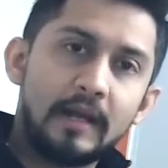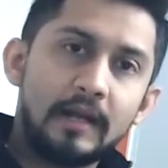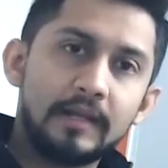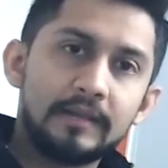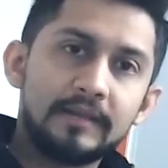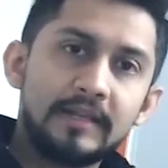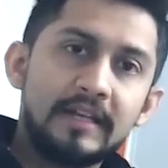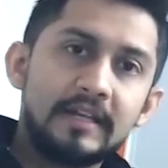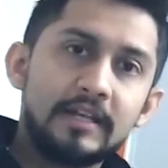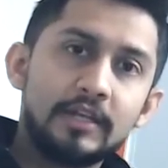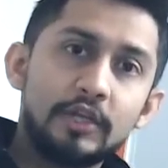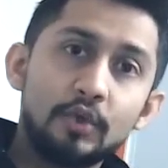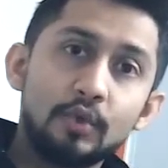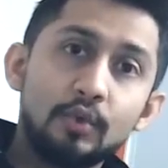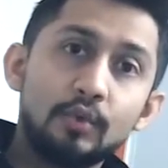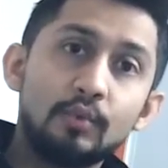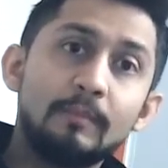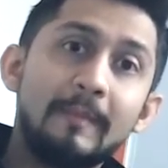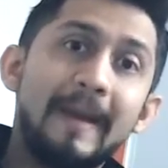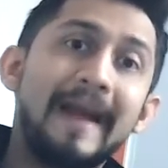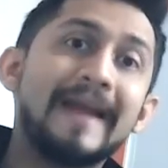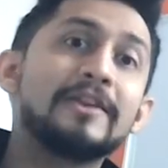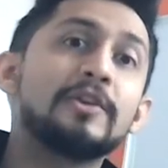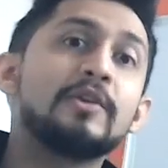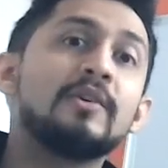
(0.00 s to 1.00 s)
then you
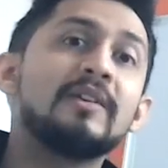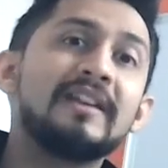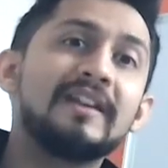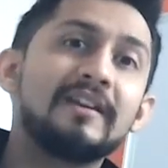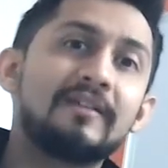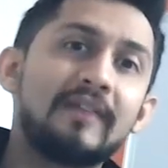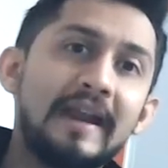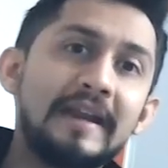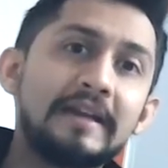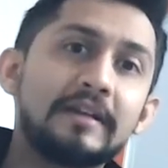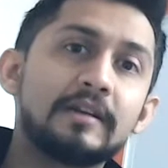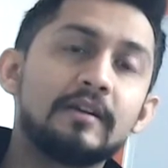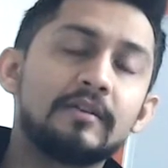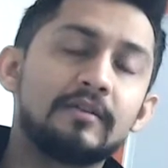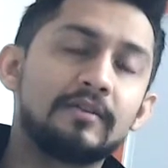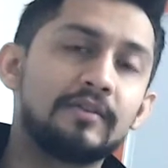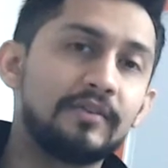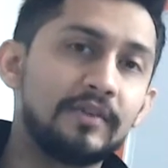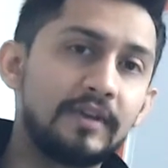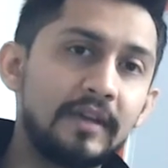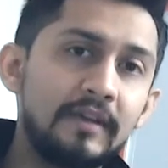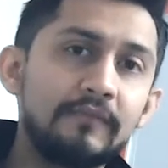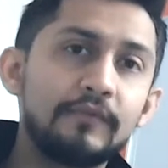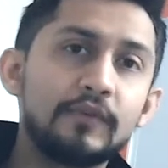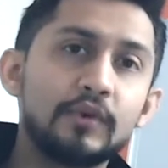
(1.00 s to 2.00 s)
manually write a
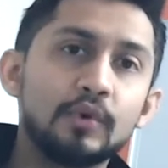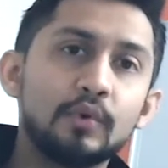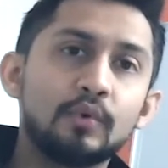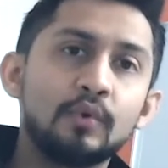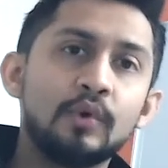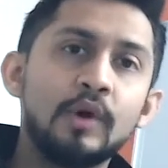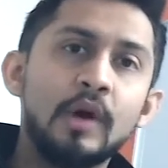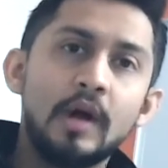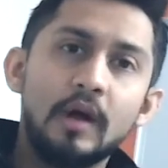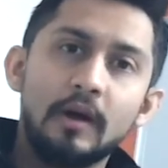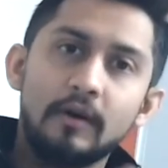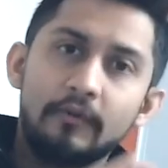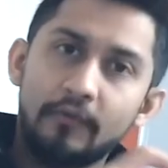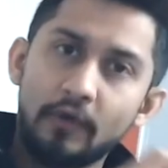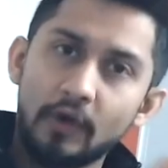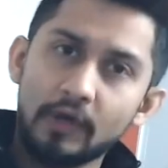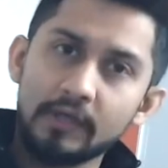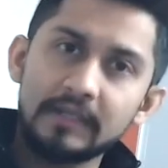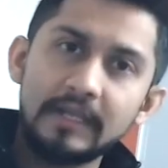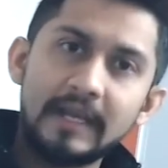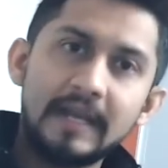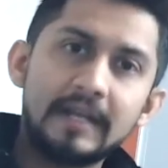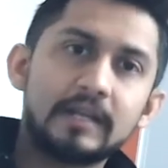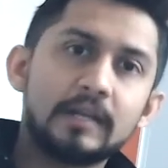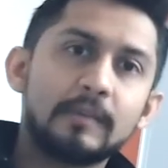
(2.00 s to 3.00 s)
review for
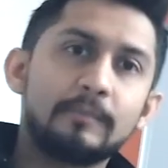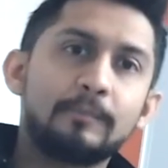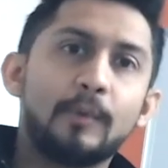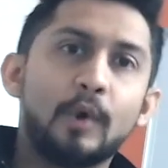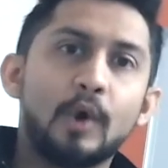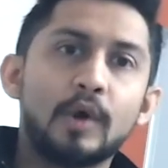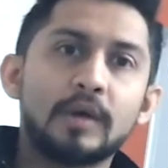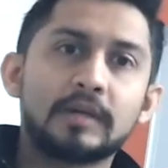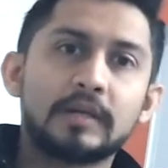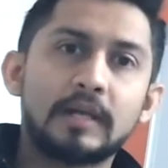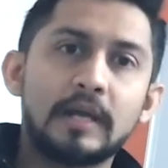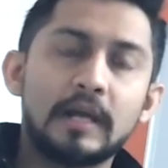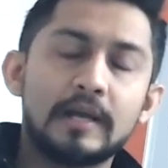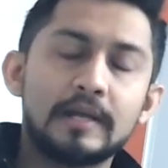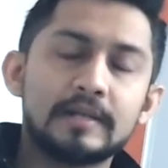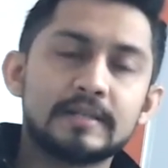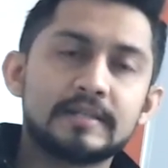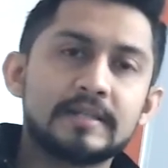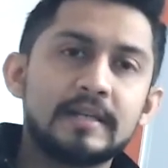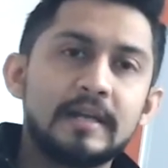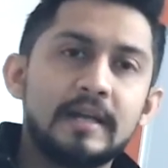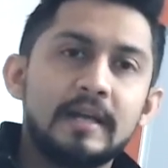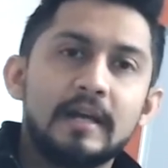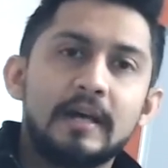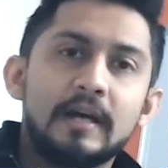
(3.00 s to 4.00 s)
that podcast
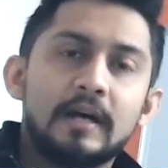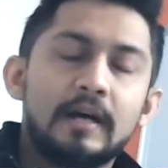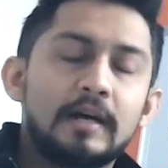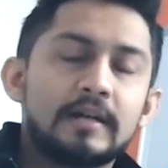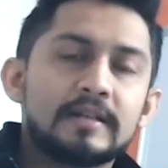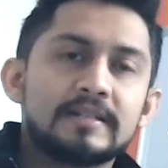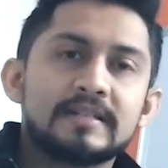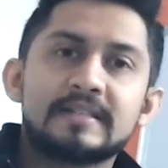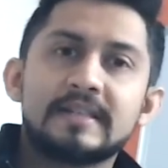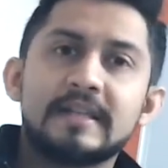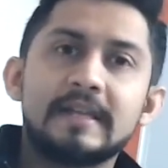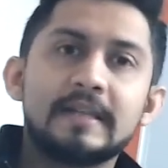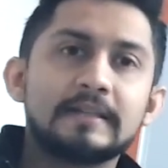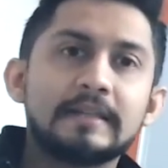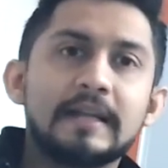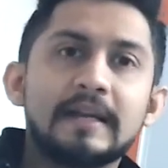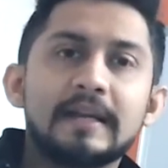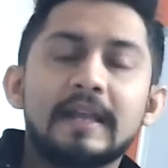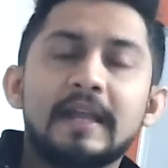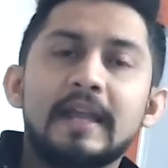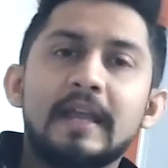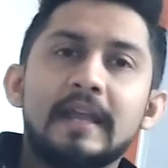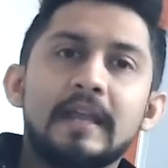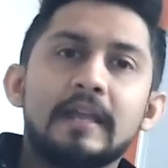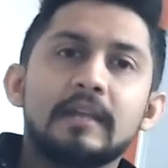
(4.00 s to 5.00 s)
saying that,
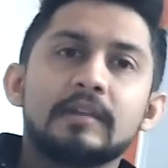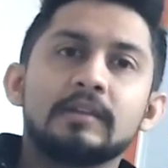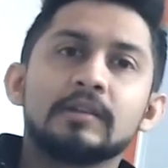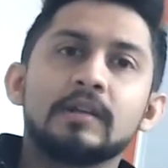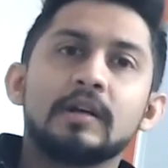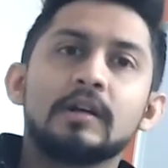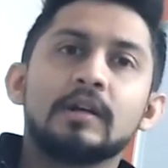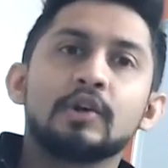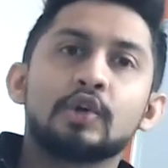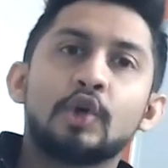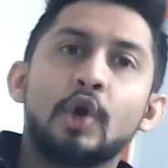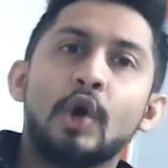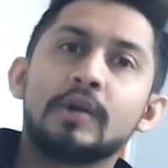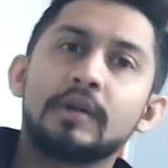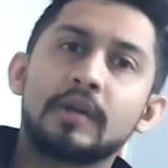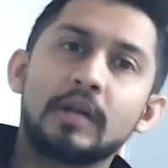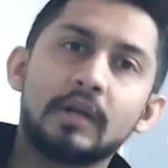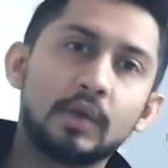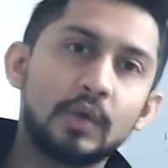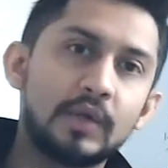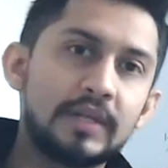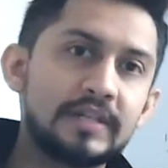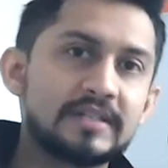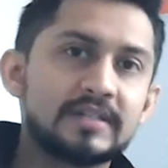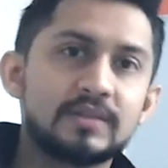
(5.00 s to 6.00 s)
hey, the content
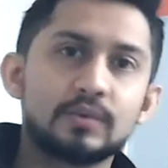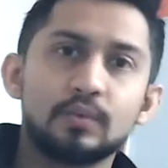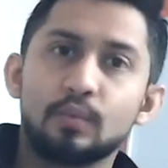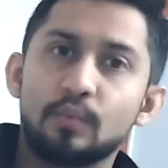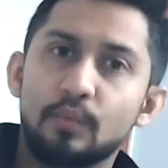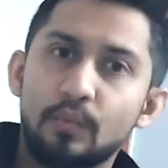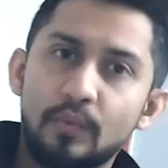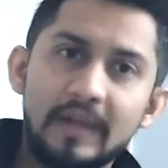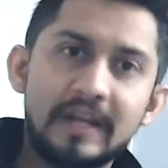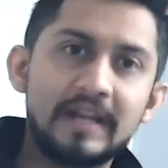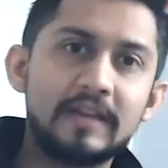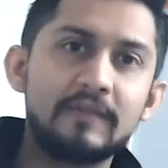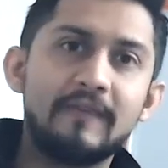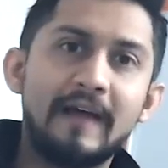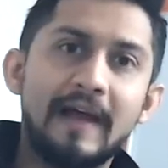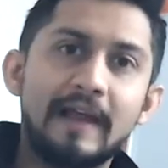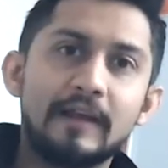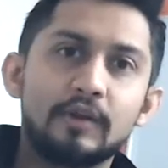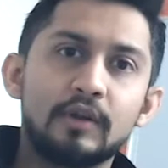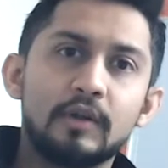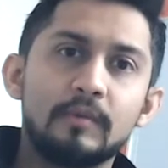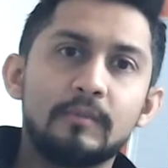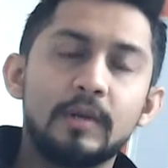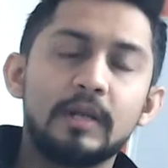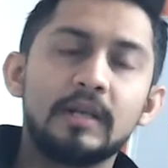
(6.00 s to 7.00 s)
is very
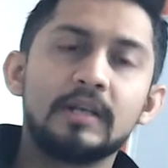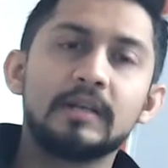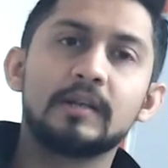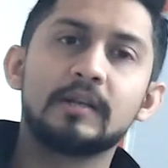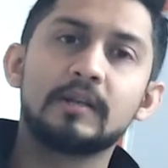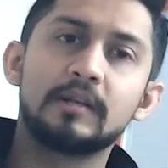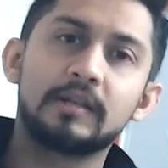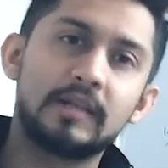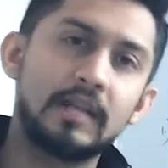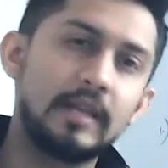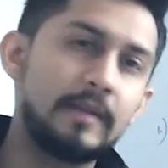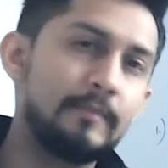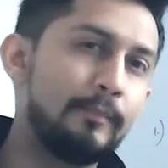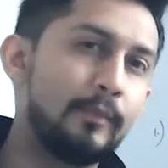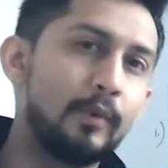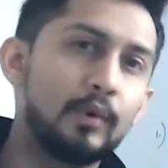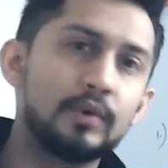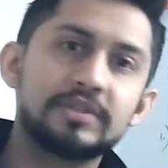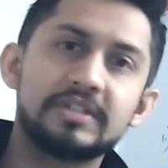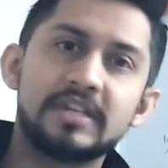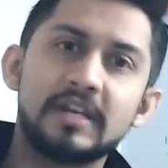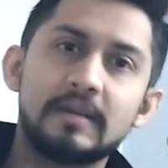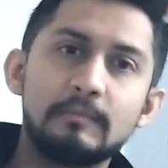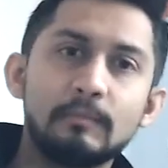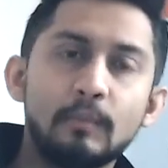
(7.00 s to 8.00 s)
valuable, keep
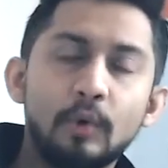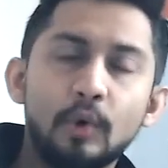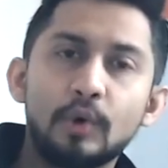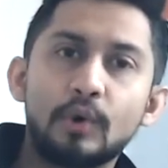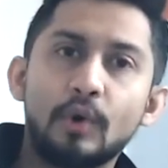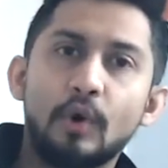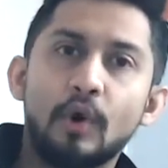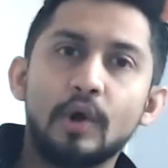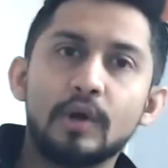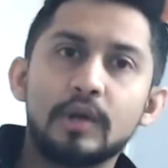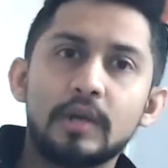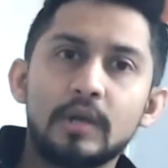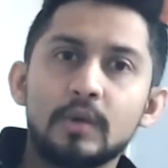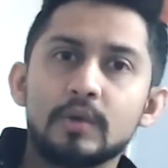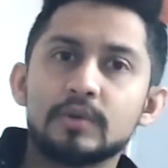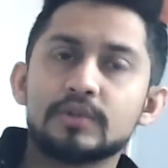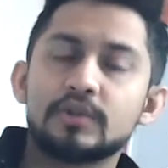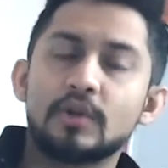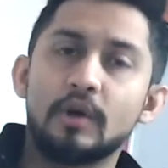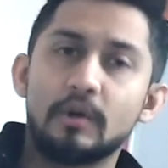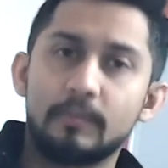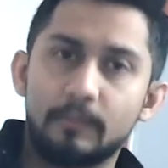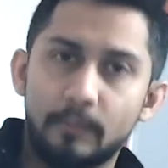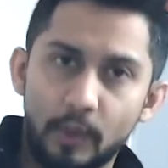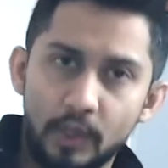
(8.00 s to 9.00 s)
posting more audios
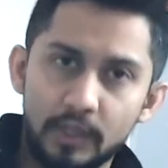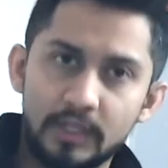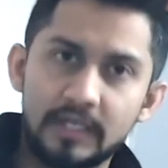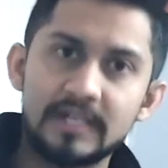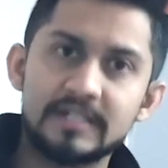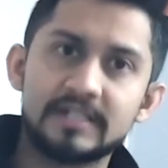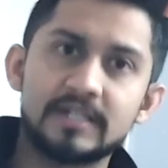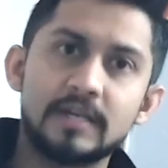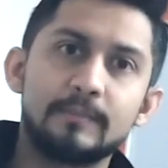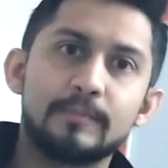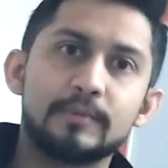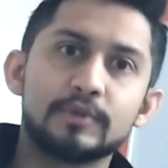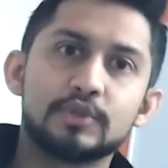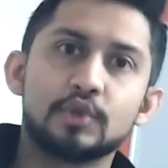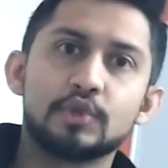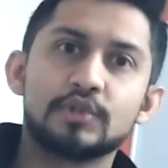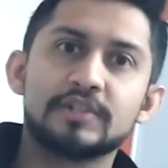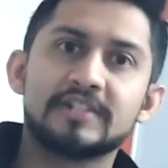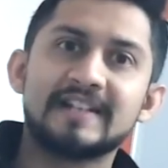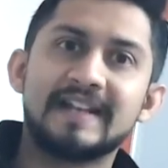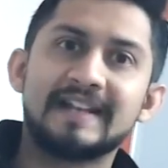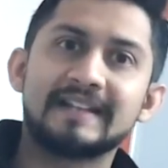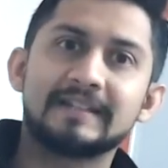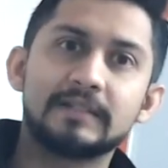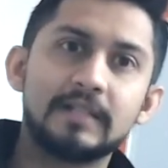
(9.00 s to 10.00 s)
or podcast episodes
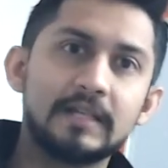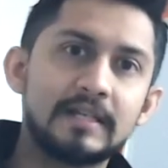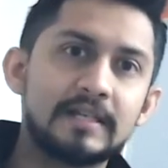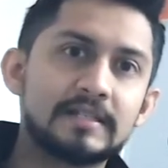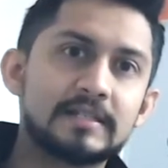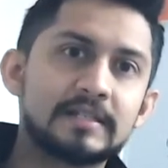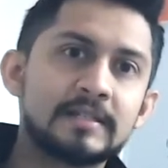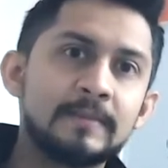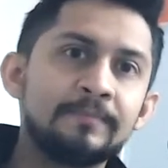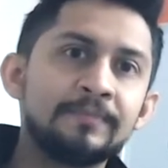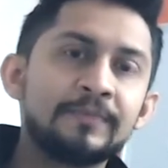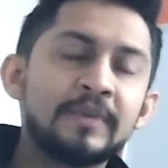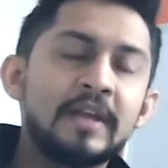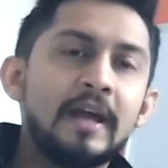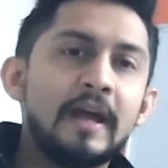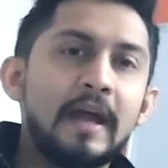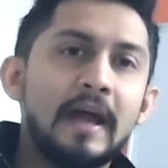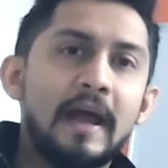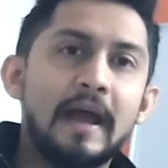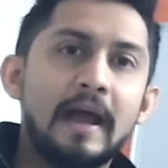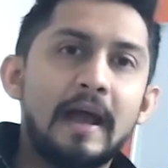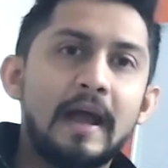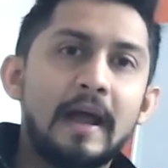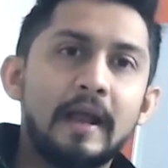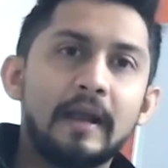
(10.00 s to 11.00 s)
like this,
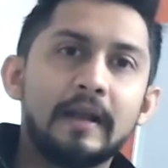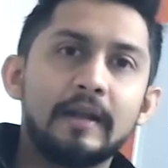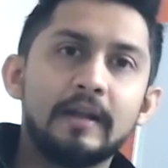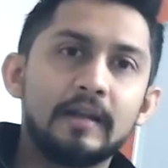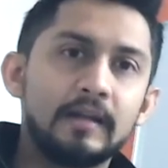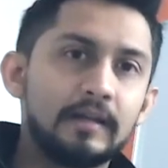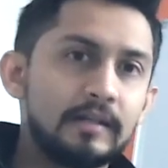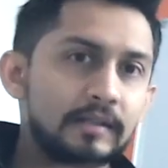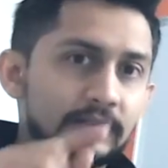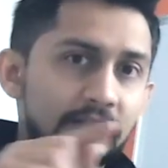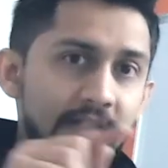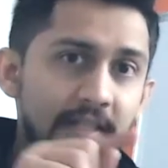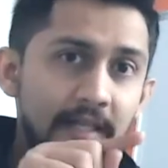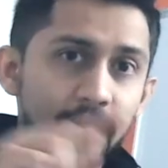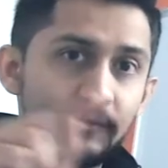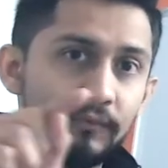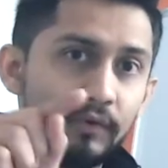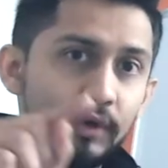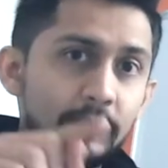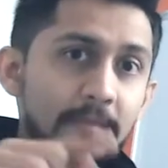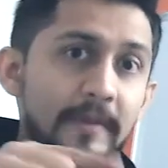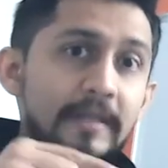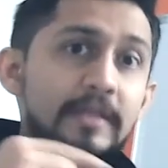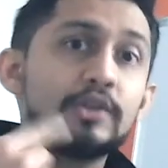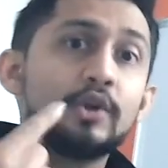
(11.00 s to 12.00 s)
and there
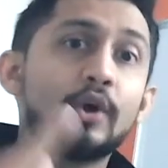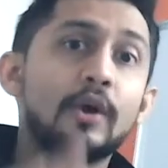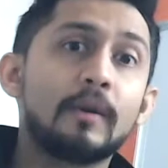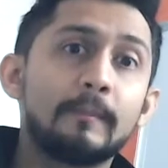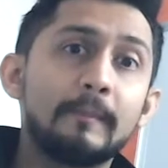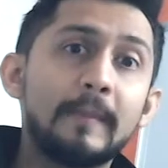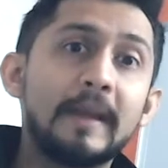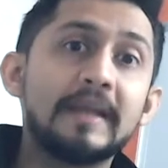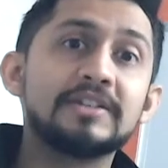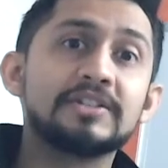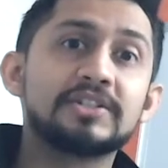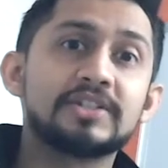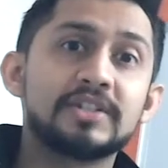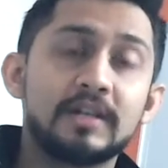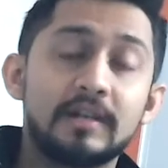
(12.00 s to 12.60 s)
would be your name